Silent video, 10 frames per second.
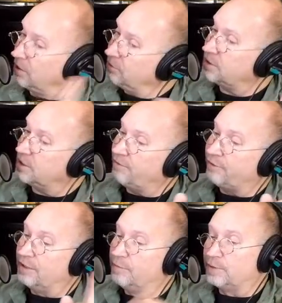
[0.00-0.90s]
as close to
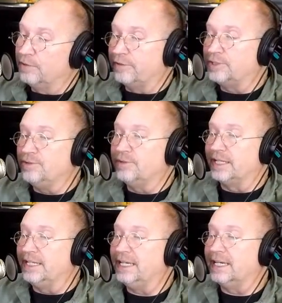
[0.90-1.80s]
definitive proof as you
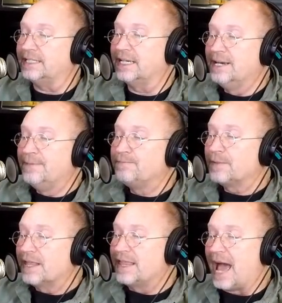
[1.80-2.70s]
can get
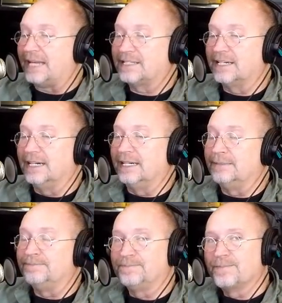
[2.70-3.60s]
that
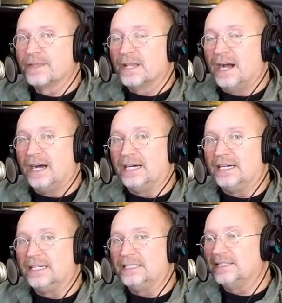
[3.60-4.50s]
um,
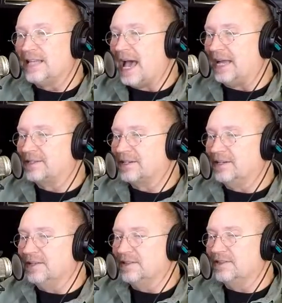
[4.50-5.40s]
uh, that
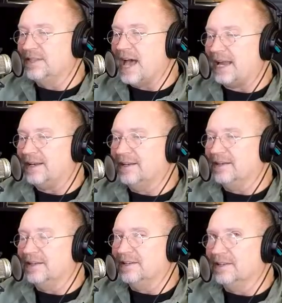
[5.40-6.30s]
that
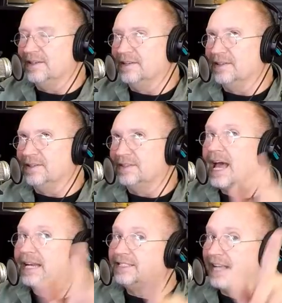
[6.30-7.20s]

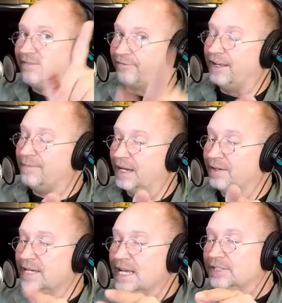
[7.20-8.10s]
that is a
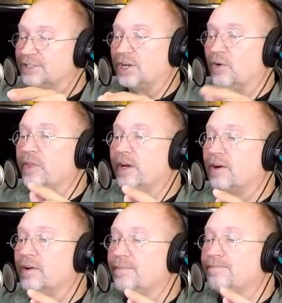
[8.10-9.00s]
female. So
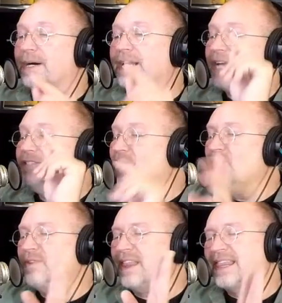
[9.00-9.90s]
there, but I
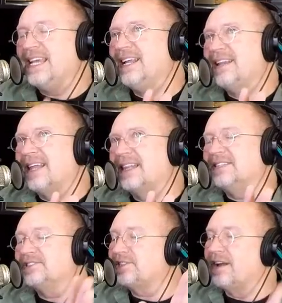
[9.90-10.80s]
don't think
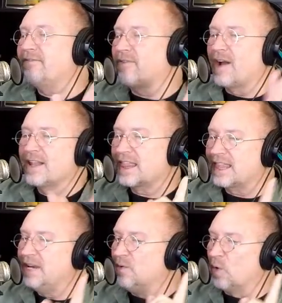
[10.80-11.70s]
that the chevron
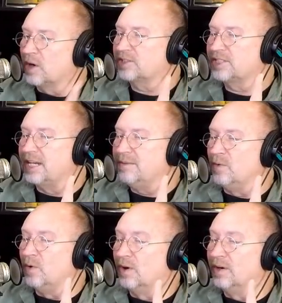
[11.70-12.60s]
thing works
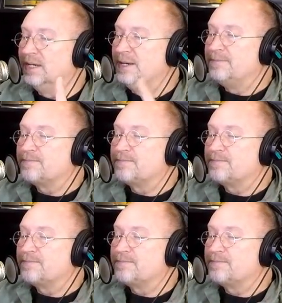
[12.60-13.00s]
anymore